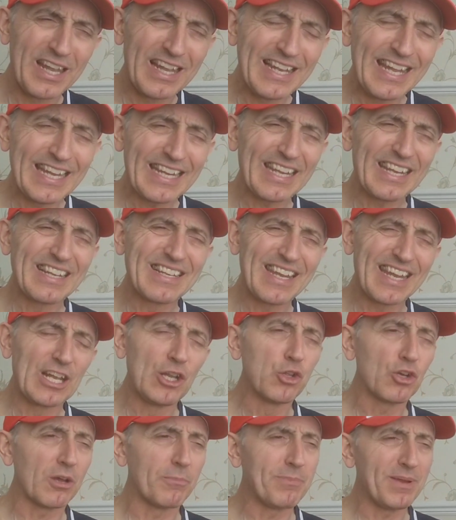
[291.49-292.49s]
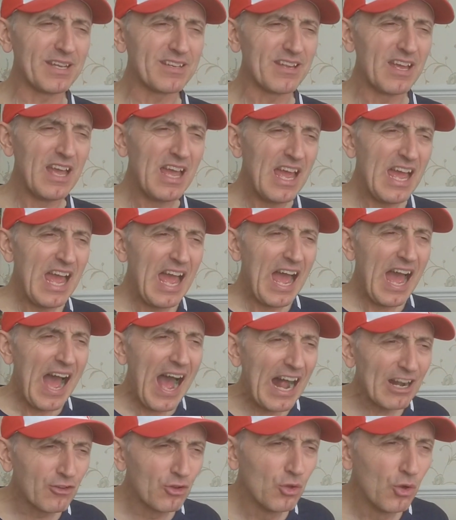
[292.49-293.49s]
Lincoln did look a bit,
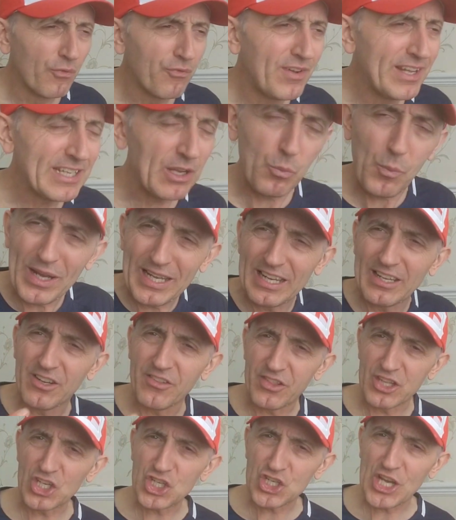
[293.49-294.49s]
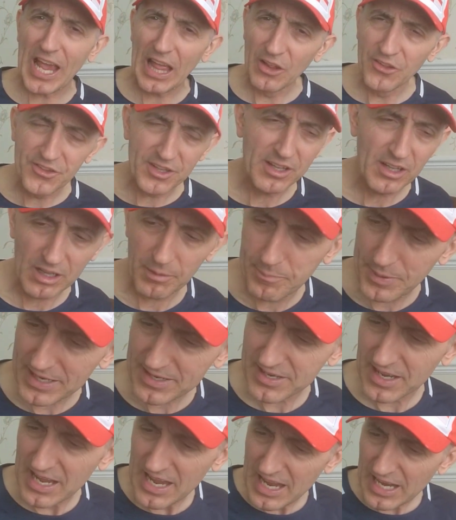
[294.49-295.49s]
I don't know if Lincoln went into the shells a little
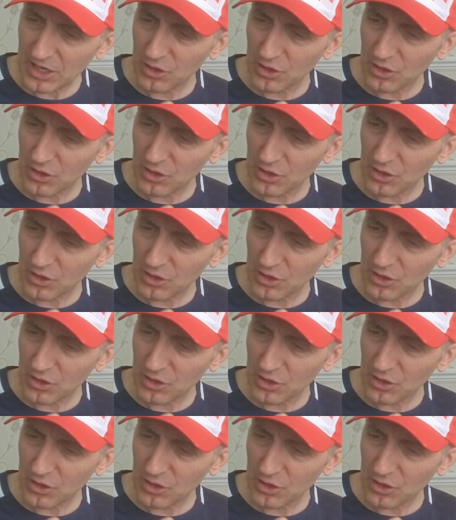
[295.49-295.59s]
bit.